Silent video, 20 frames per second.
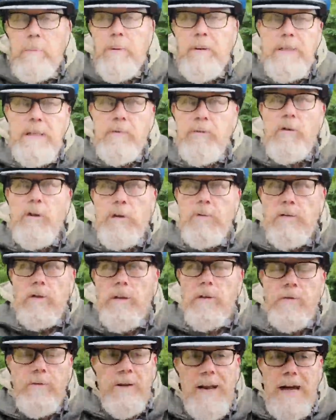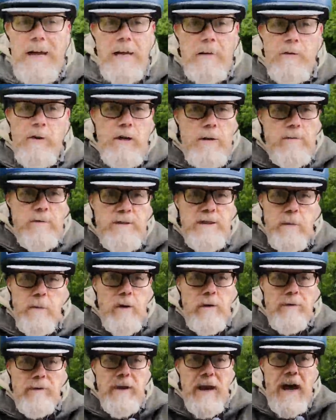But if you lived on a flat, if you lived
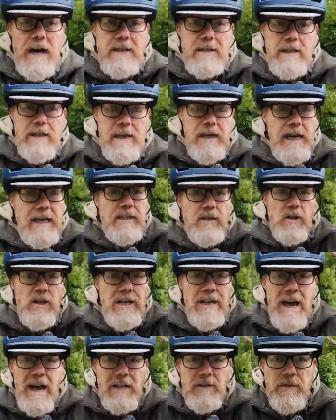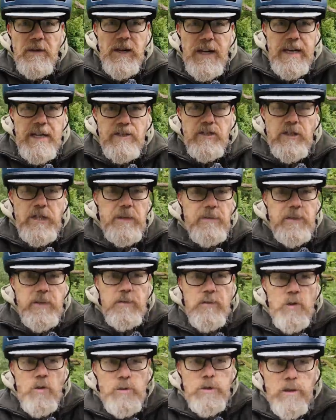somewhere flat, it's going to last for ages, even
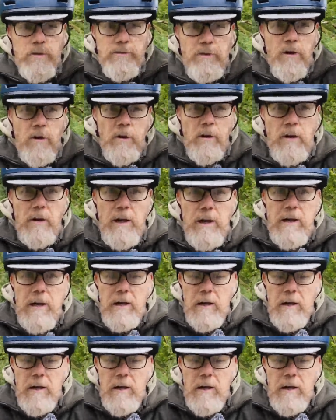if you use the throttle.